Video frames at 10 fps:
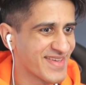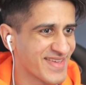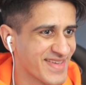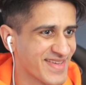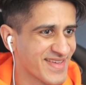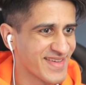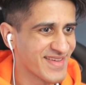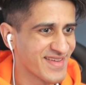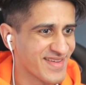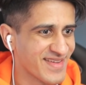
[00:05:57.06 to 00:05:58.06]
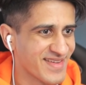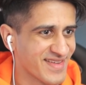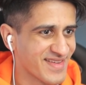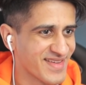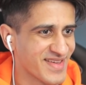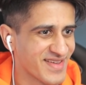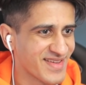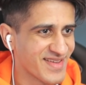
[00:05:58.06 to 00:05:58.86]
[no speech]